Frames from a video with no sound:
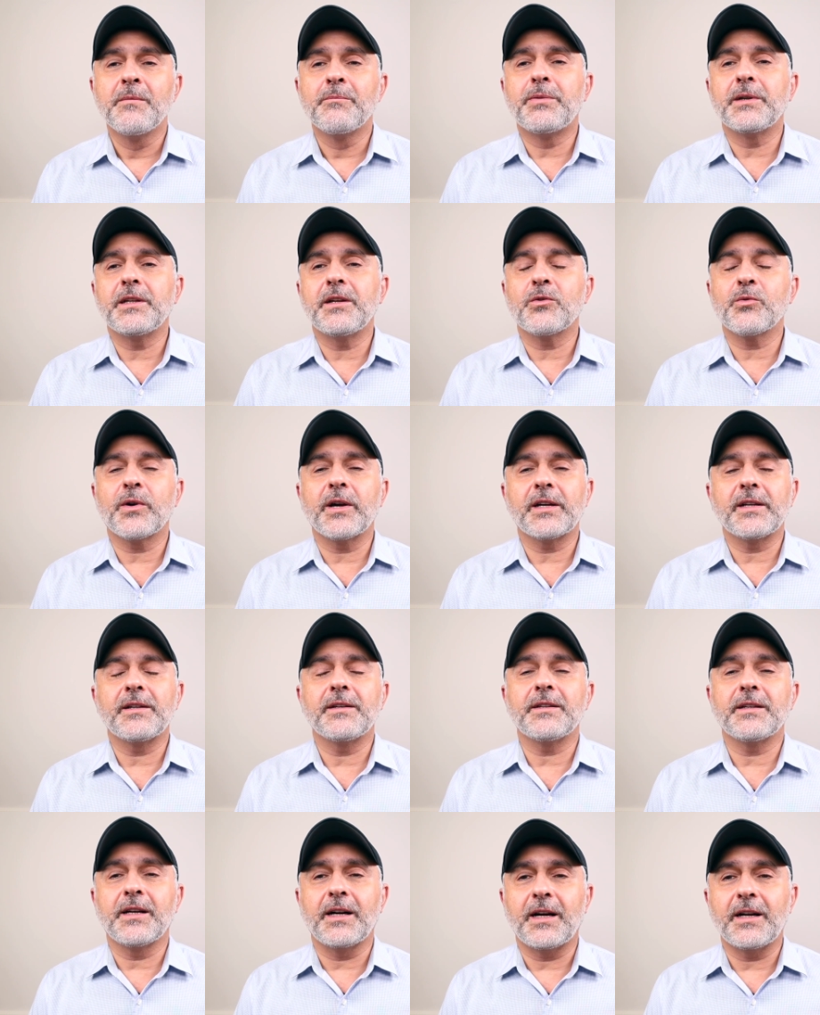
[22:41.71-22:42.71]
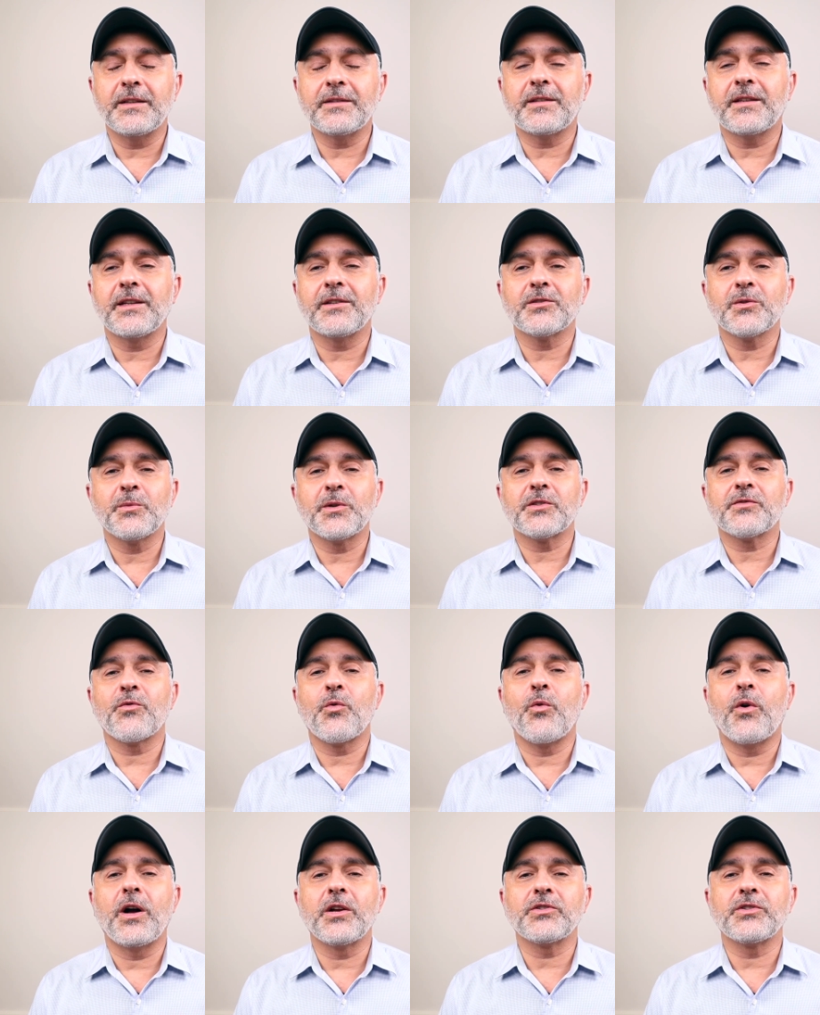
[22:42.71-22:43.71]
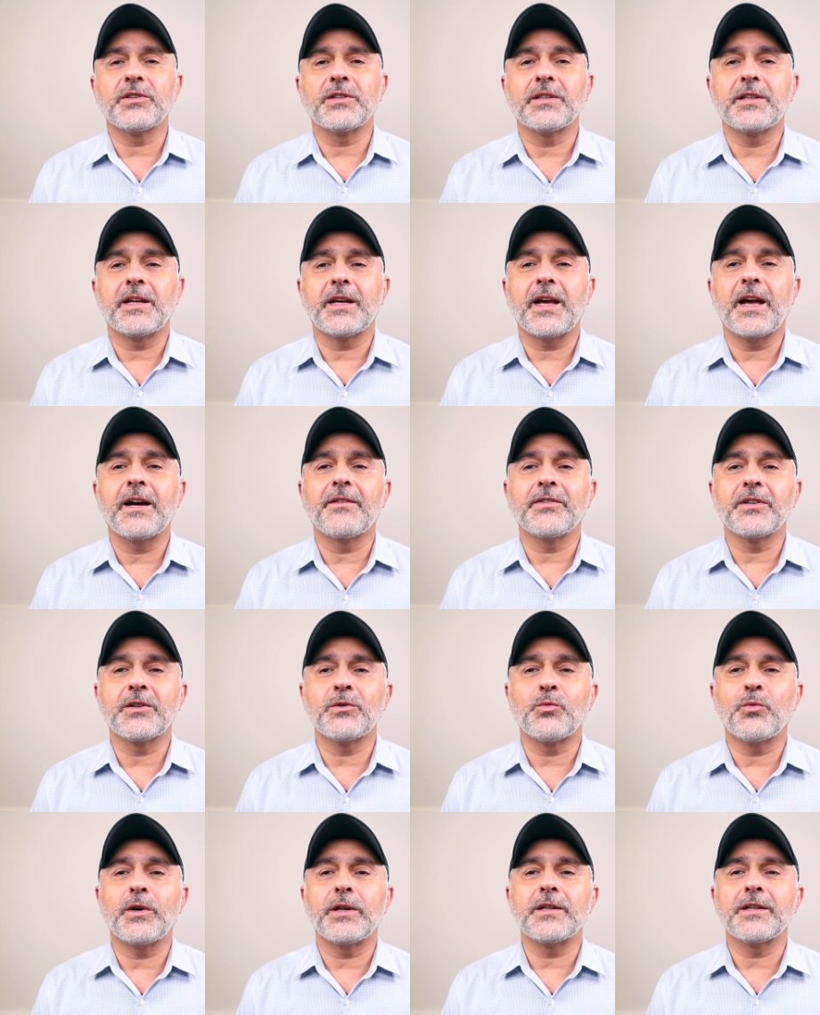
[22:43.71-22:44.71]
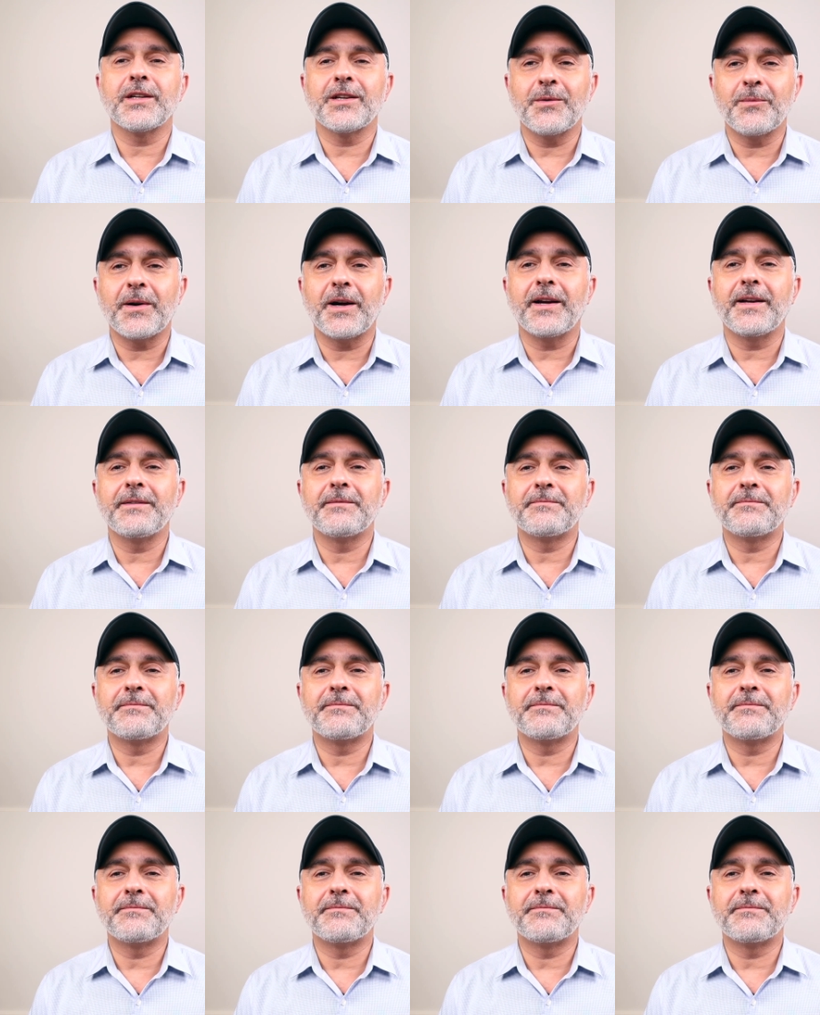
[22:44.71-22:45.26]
But either way, guys, thanks so much for watching today. Have a good one. Goodbye.